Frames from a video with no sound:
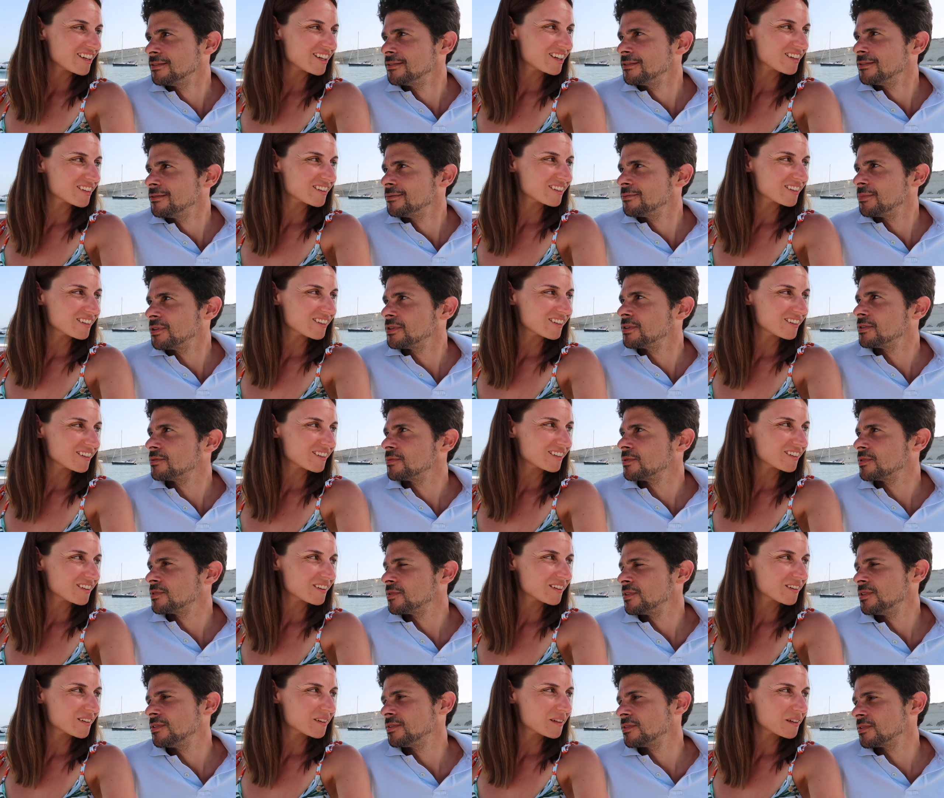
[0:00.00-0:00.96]
Speaker 1: yeah but it
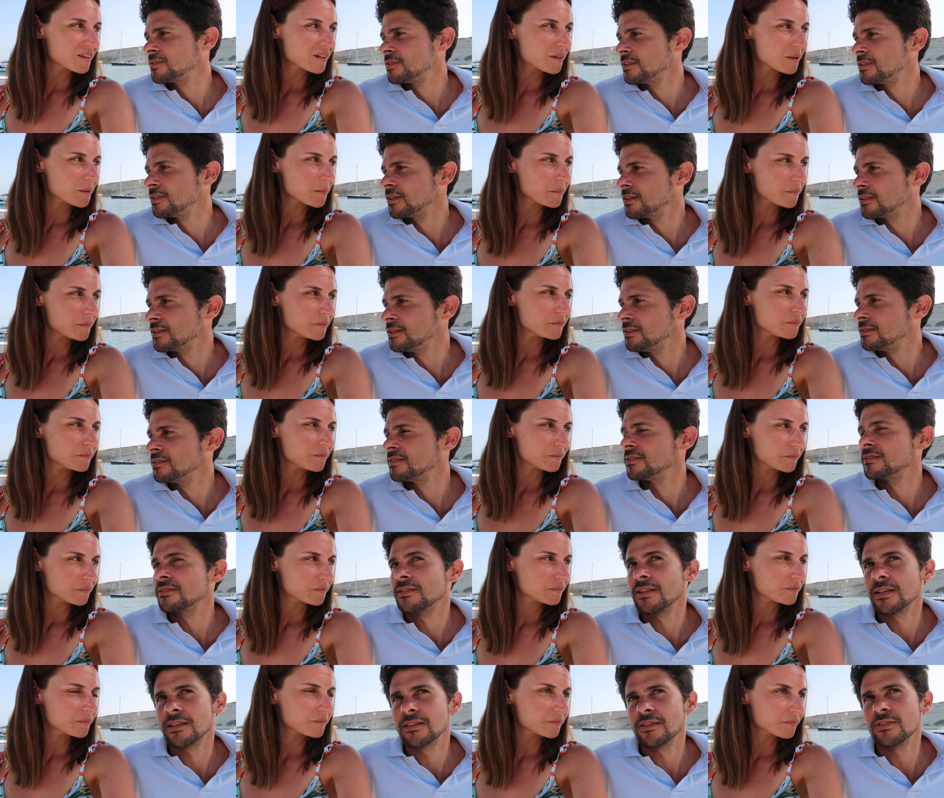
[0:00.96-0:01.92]
was interesting. At least
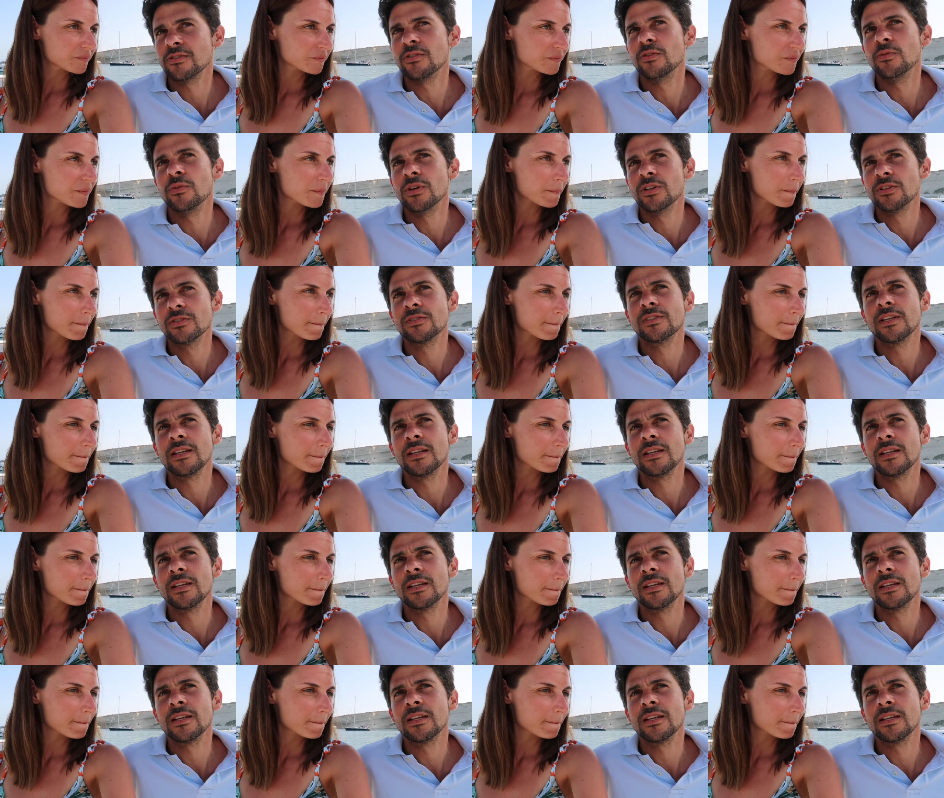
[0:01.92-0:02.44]
it's like you know where you